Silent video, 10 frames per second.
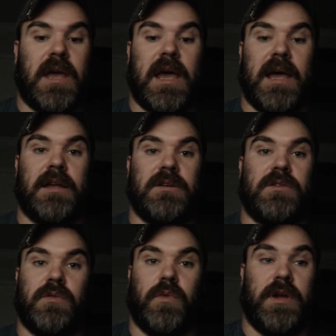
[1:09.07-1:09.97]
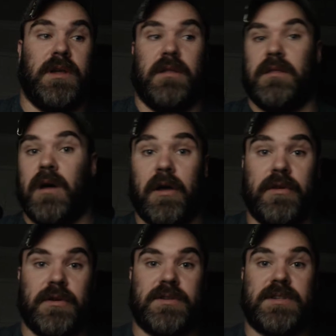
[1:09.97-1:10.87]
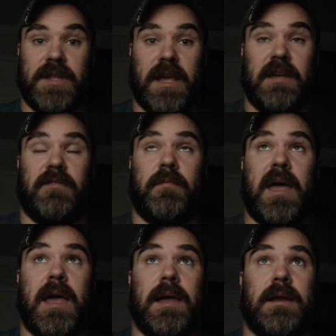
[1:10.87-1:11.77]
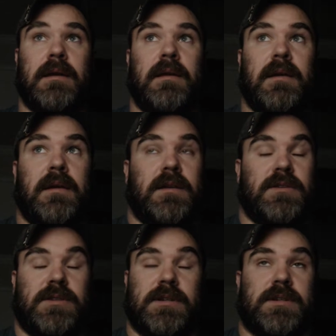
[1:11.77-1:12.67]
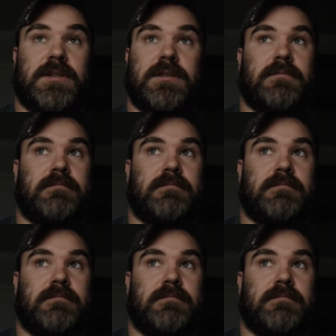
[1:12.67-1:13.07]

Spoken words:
and with other slave men. Just,